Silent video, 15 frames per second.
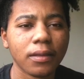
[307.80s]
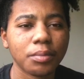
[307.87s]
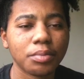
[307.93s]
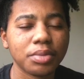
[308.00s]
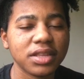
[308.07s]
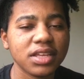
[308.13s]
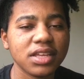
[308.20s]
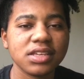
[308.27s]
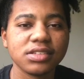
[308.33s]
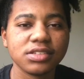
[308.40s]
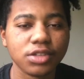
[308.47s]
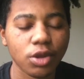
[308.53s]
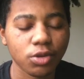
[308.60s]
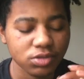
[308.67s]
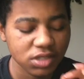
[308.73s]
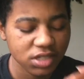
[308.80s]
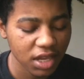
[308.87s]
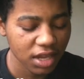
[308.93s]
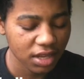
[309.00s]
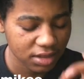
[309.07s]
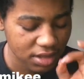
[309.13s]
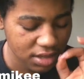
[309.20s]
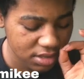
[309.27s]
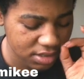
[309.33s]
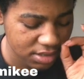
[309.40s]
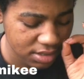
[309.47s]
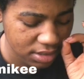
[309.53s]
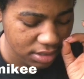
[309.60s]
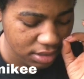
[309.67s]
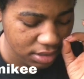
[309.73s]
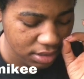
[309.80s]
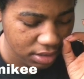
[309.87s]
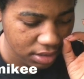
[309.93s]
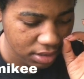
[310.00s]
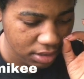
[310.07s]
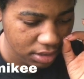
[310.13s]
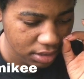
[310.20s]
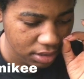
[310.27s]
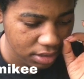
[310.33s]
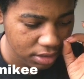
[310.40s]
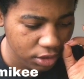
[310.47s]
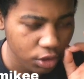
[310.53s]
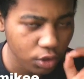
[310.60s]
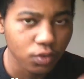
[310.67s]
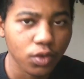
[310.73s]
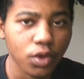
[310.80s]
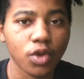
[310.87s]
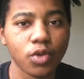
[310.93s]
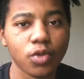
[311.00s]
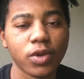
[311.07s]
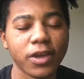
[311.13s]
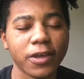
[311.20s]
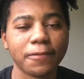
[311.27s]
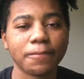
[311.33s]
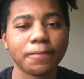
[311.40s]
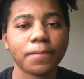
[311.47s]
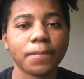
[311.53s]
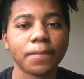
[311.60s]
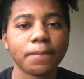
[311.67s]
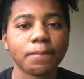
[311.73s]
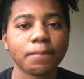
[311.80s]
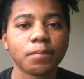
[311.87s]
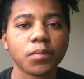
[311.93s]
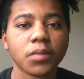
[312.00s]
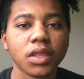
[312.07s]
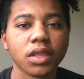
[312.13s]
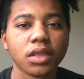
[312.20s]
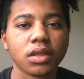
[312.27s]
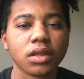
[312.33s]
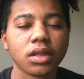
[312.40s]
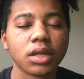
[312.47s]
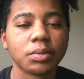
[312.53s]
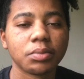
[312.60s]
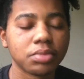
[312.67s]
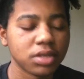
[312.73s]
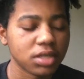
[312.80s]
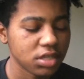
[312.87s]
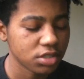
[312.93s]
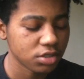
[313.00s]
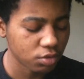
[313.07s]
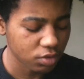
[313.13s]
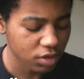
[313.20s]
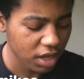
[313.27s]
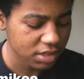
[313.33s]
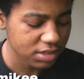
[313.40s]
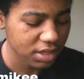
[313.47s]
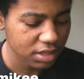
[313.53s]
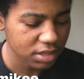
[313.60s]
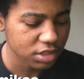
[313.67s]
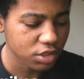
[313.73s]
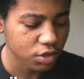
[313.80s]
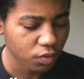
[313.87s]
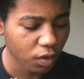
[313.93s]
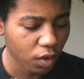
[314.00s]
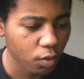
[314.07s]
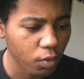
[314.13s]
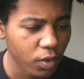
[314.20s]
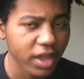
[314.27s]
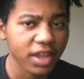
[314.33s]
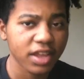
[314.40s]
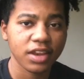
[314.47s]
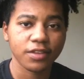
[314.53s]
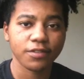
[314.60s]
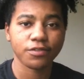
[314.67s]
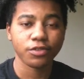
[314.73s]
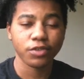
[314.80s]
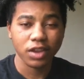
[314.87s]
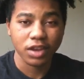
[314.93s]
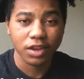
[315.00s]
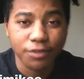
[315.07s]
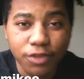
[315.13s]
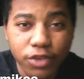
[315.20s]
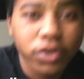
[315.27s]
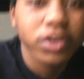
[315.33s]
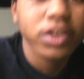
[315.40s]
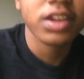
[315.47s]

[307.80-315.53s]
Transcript: please don't take this the wrong way. Please do not take this the wrong way. And if the